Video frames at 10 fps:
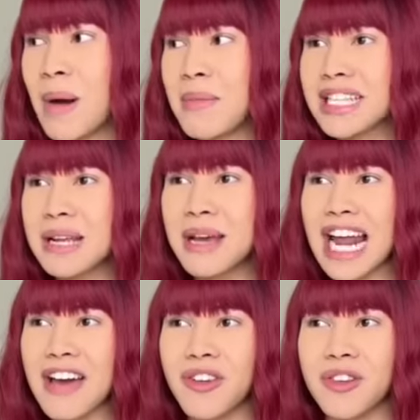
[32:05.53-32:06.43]
My mom is getting
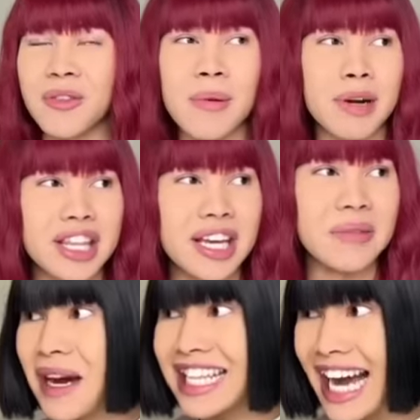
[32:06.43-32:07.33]
me an iPhone for my
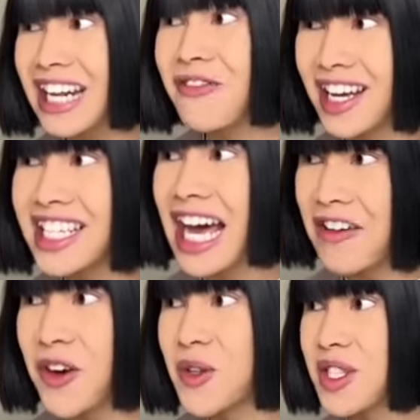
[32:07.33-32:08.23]
birthday. My dad invented
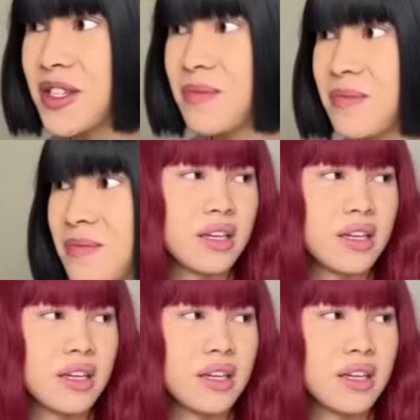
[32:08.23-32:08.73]
iPhones.